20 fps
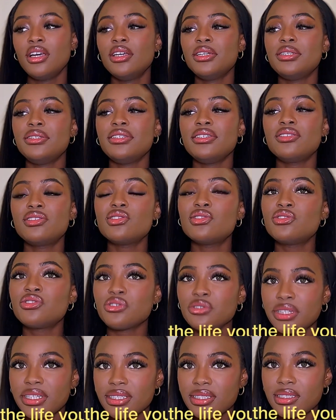You need to
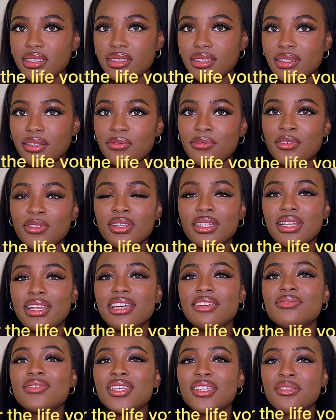dress for the
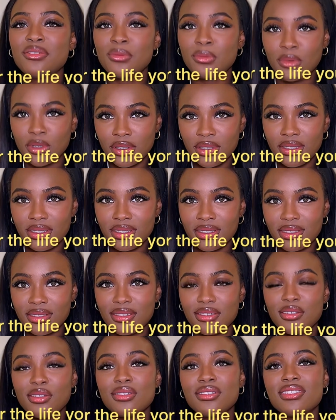life that you want,
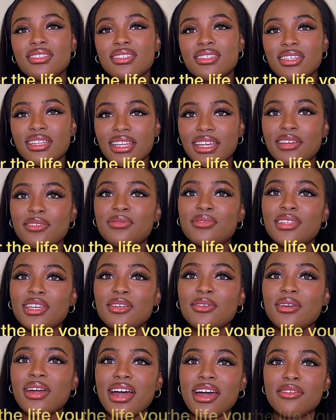not the life that
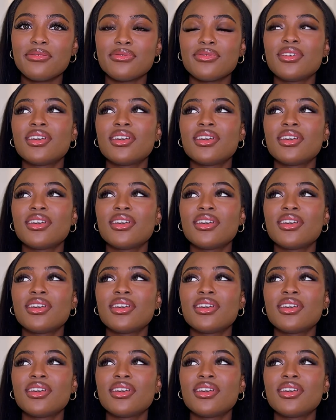you have.